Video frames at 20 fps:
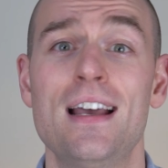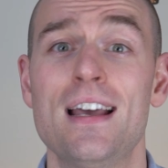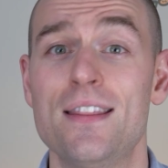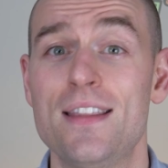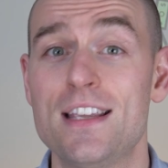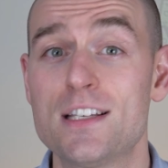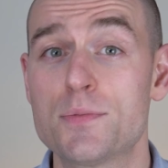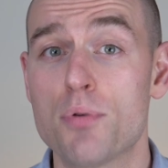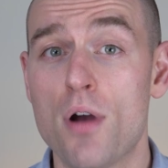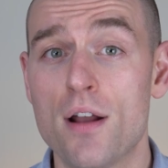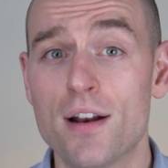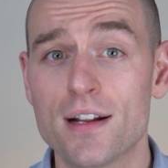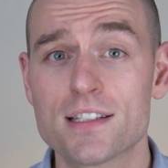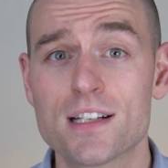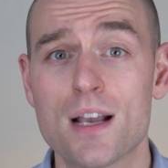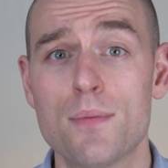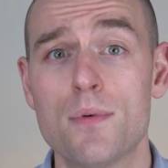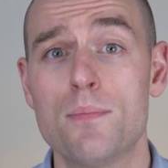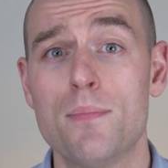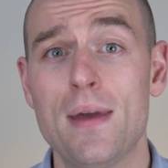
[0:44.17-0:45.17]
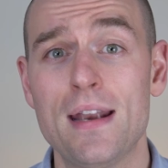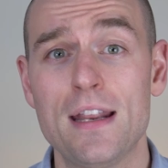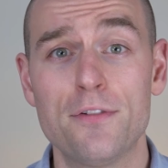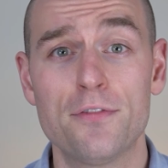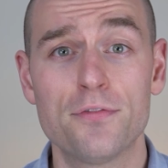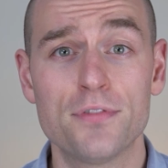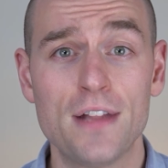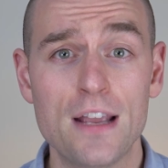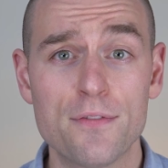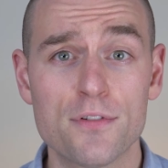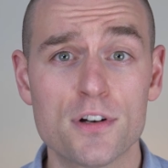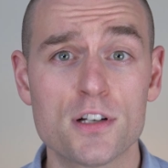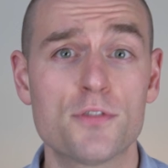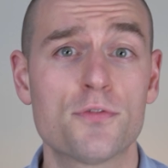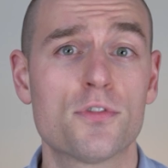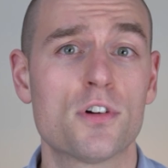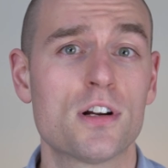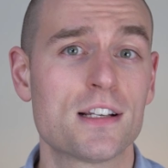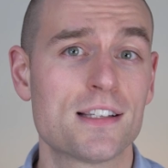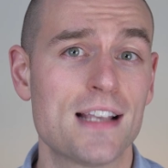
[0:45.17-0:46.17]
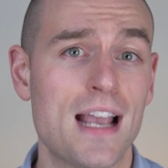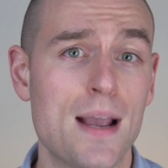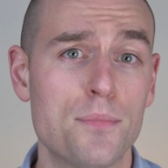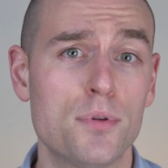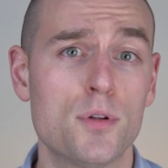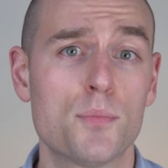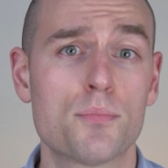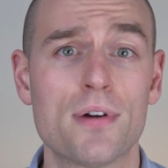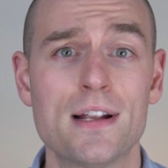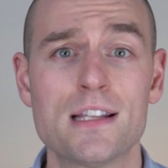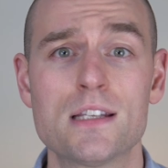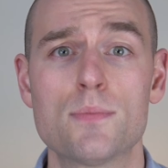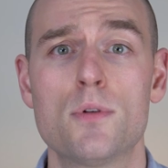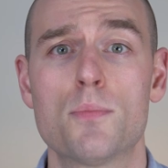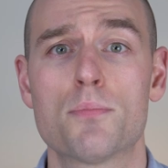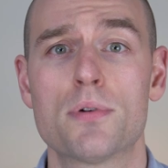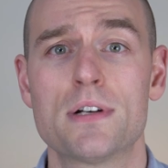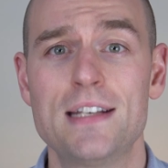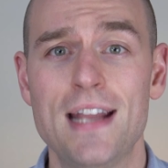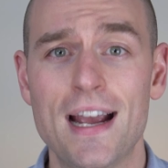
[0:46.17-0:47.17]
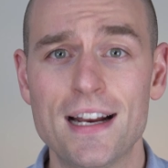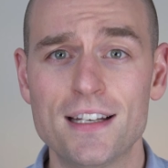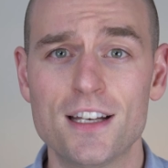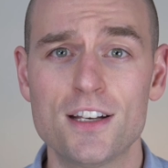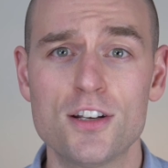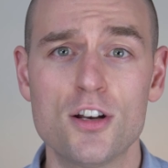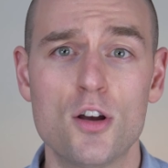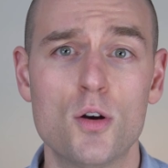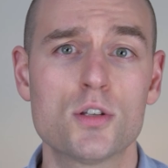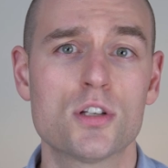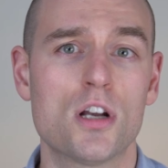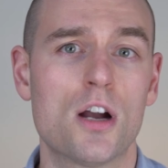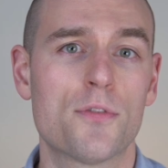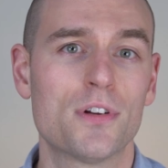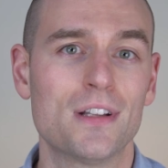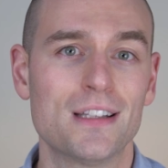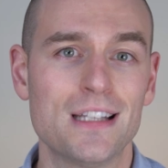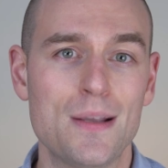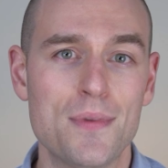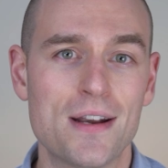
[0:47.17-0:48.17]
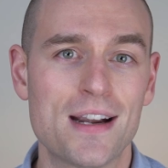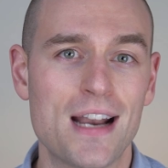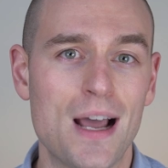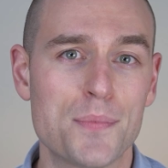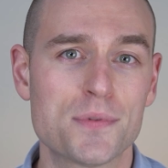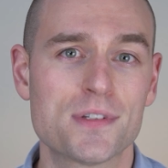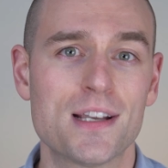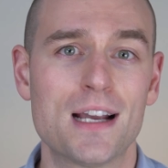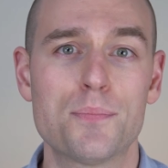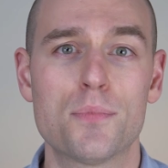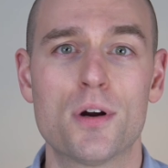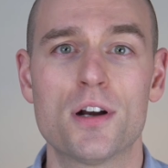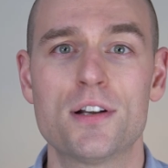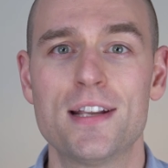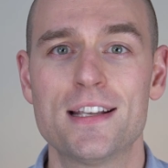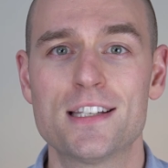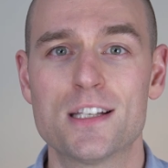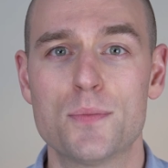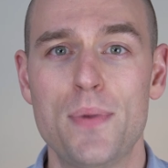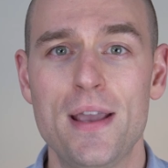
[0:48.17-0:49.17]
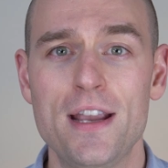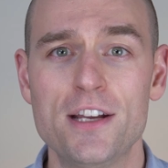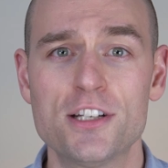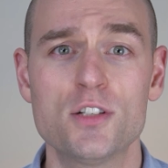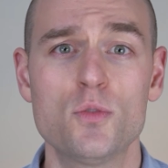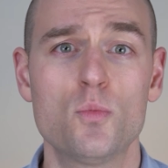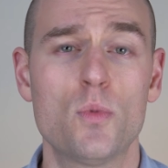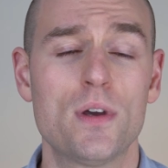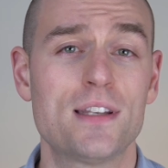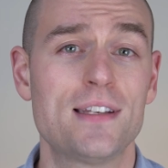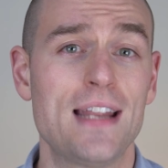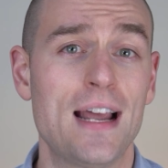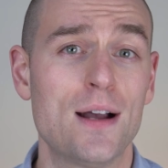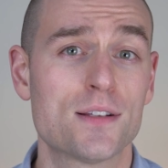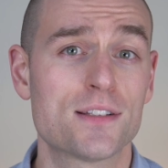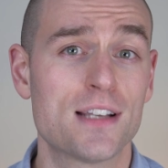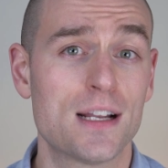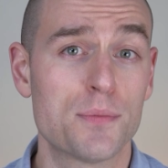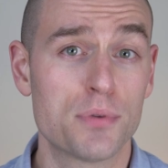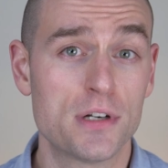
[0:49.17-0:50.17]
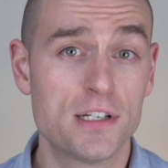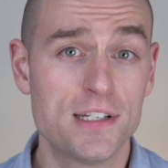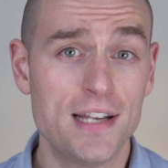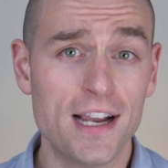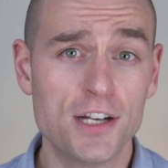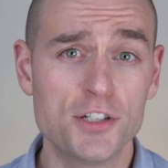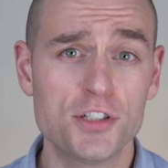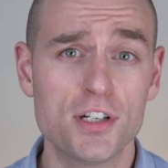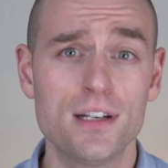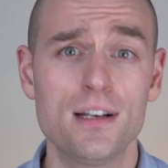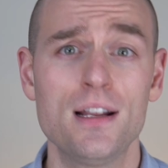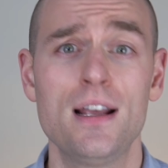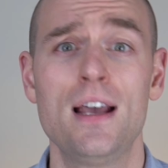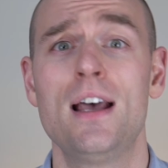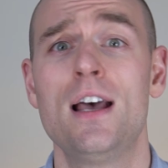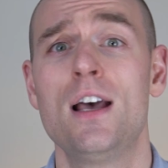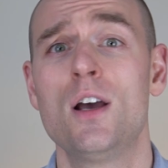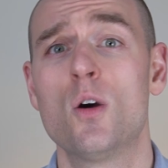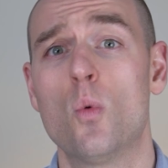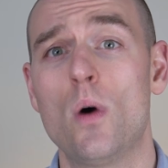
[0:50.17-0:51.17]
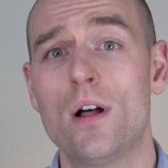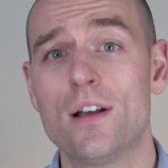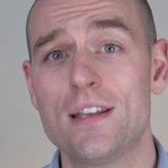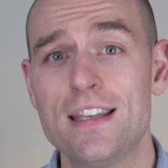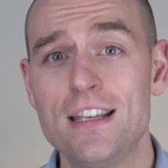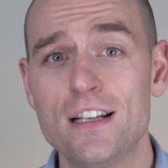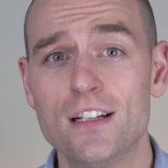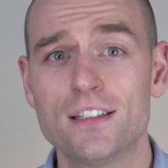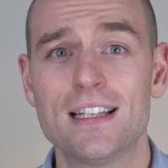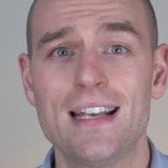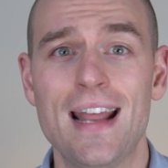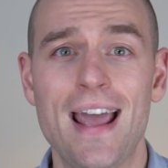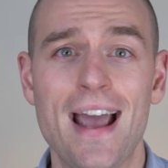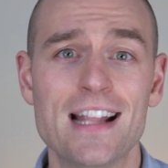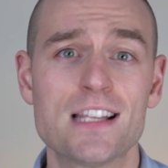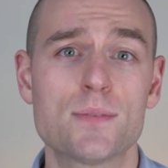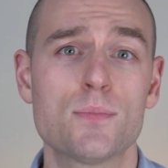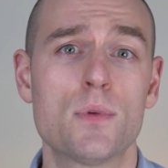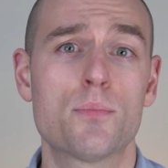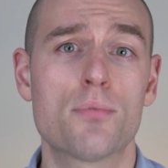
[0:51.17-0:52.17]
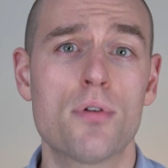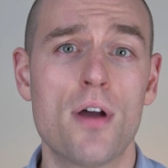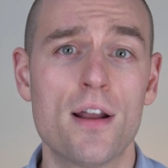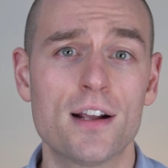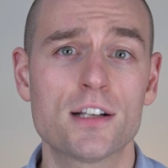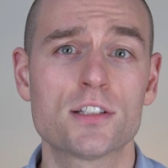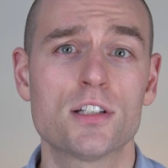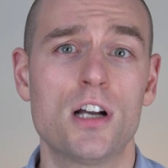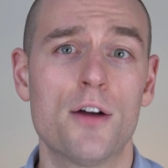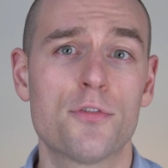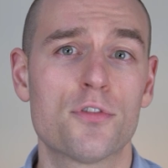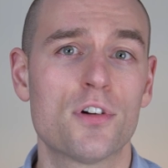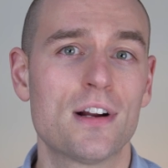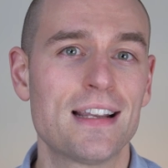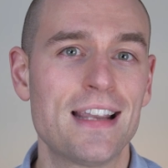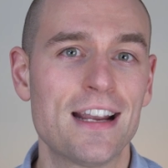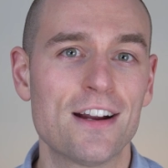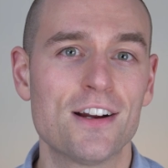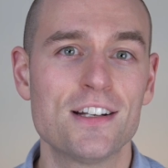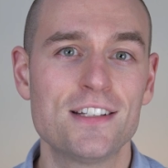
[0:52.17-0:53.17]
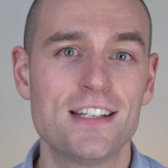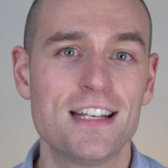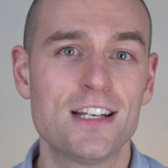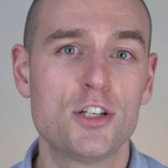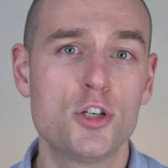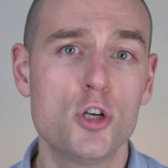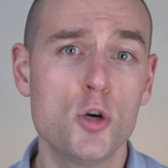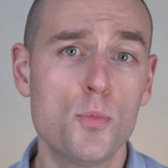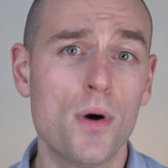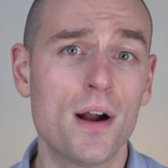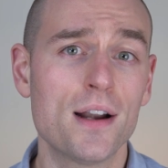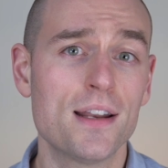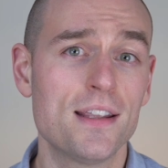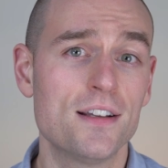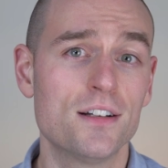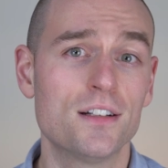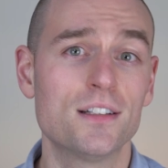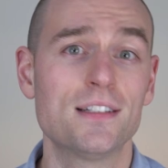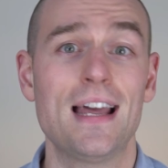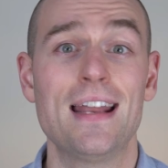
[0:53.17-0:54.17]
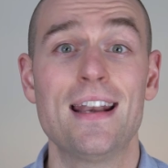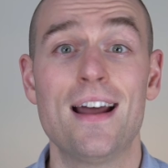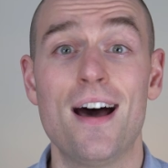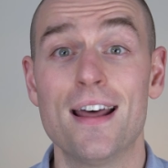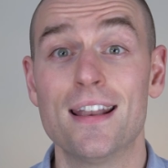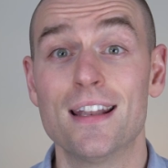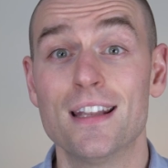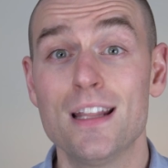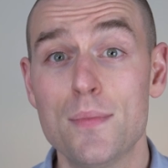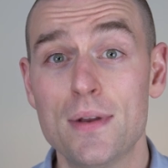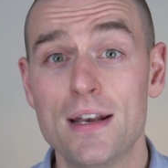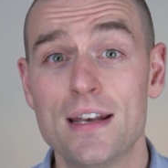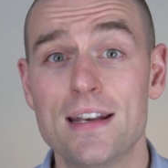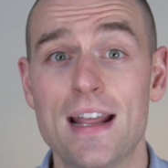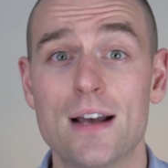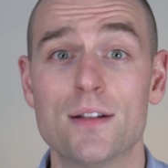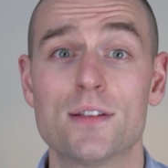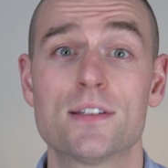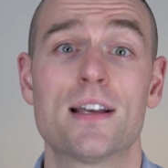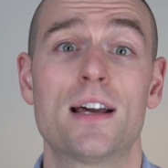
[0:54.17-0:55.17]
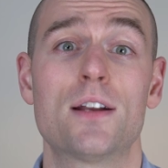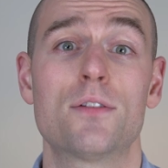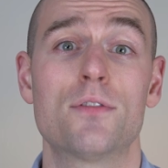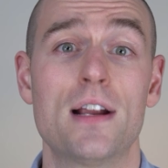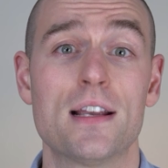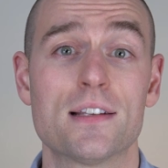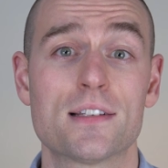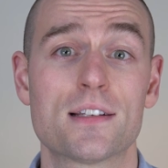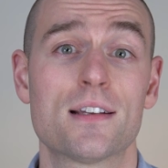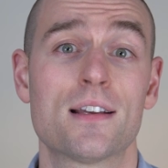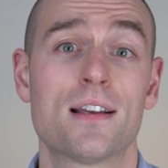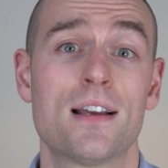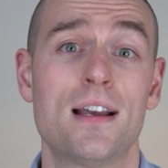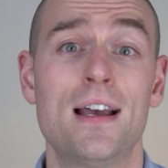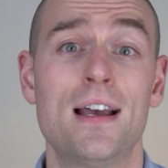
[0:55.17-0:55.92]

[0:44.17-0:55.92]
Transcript: These products come in many flavors. For example, principal protected notes offer limited upside participation with downside protection, while yield enhancement products offer a guaranteed coupon yield and unlimited downside risk.